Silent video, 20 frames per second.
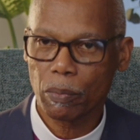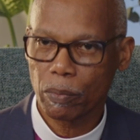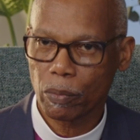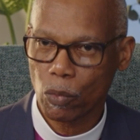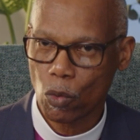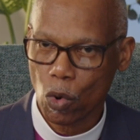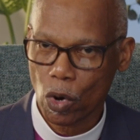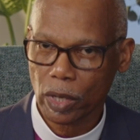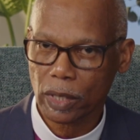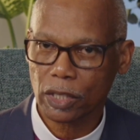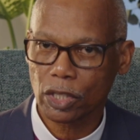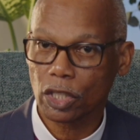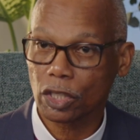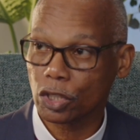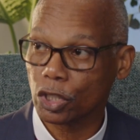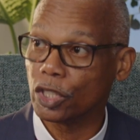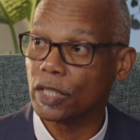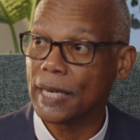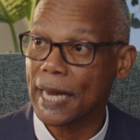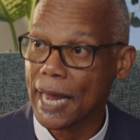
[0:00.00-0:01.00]
worked
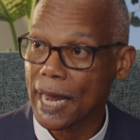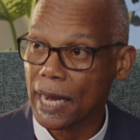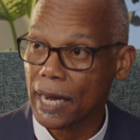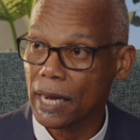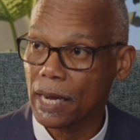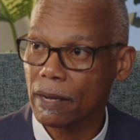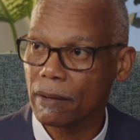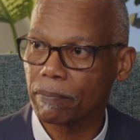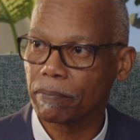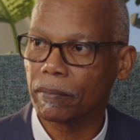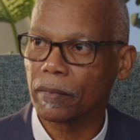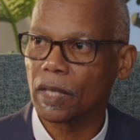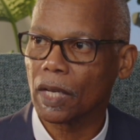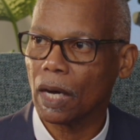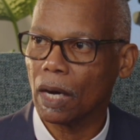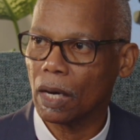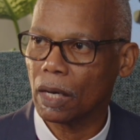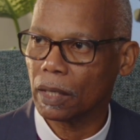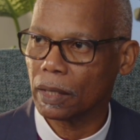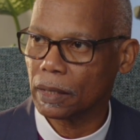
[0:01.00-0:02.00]
today
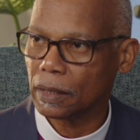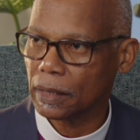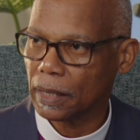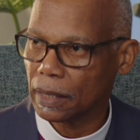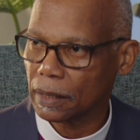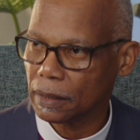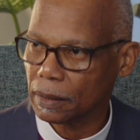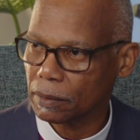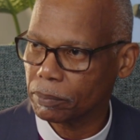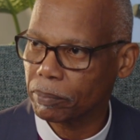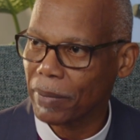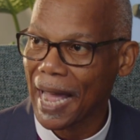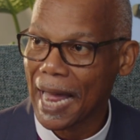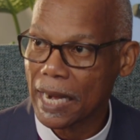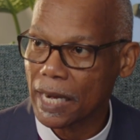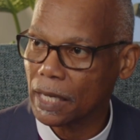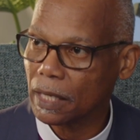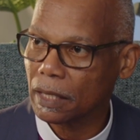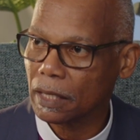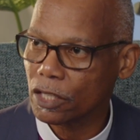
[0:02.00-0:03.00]
on
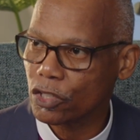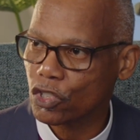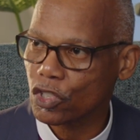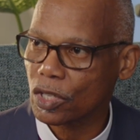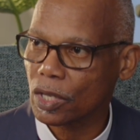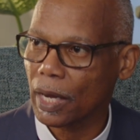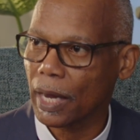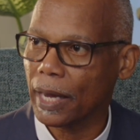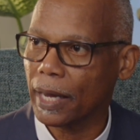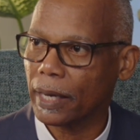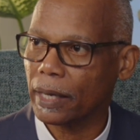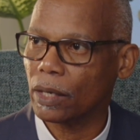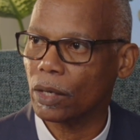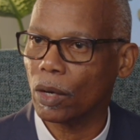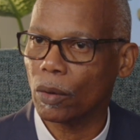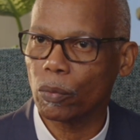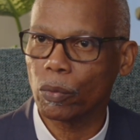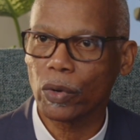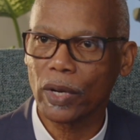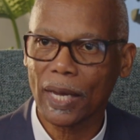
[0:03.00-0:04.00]
panels and
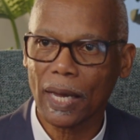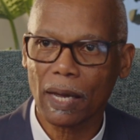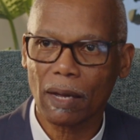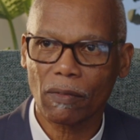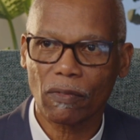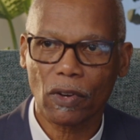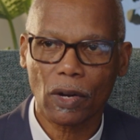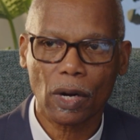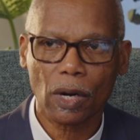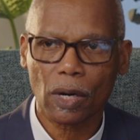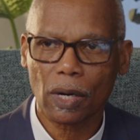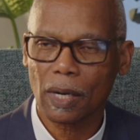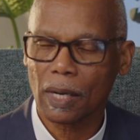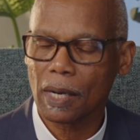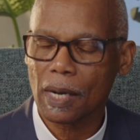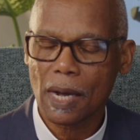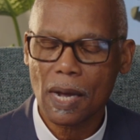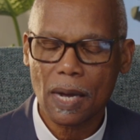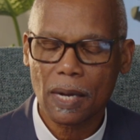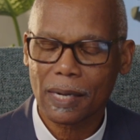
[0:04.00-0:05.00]
we have
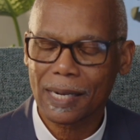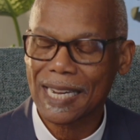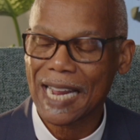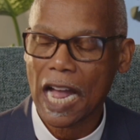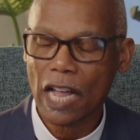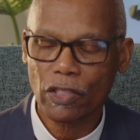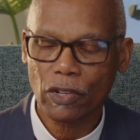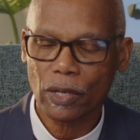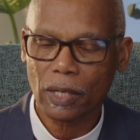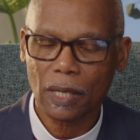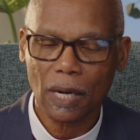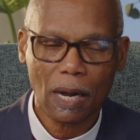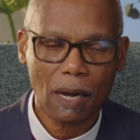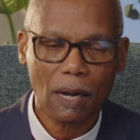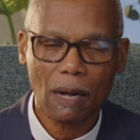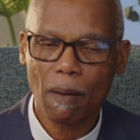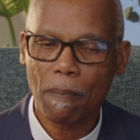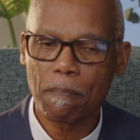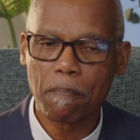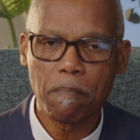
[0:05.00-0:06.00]
gathered
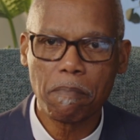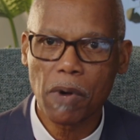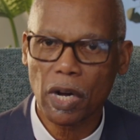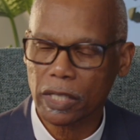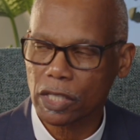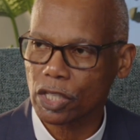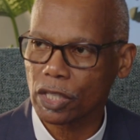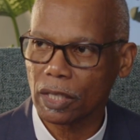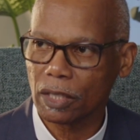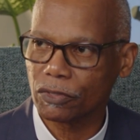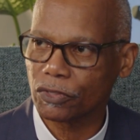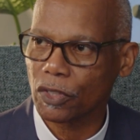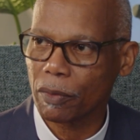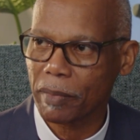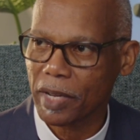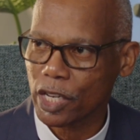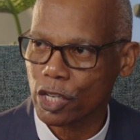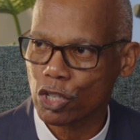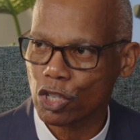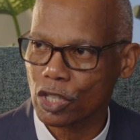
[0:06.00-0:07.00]
much
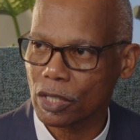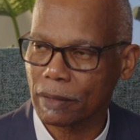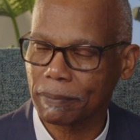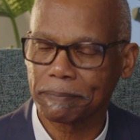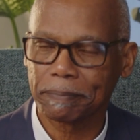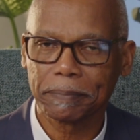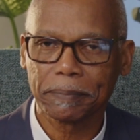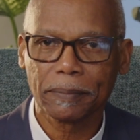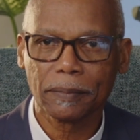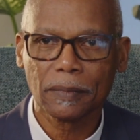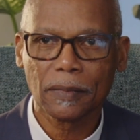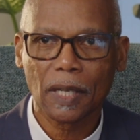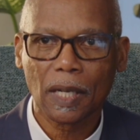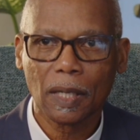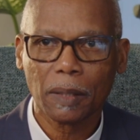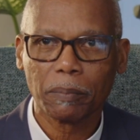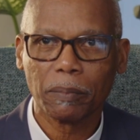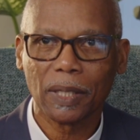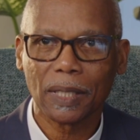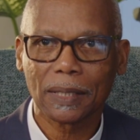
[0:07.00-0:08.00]
information.
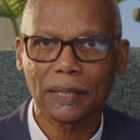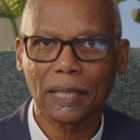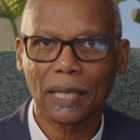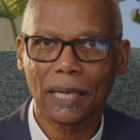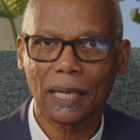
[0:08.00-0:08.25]
But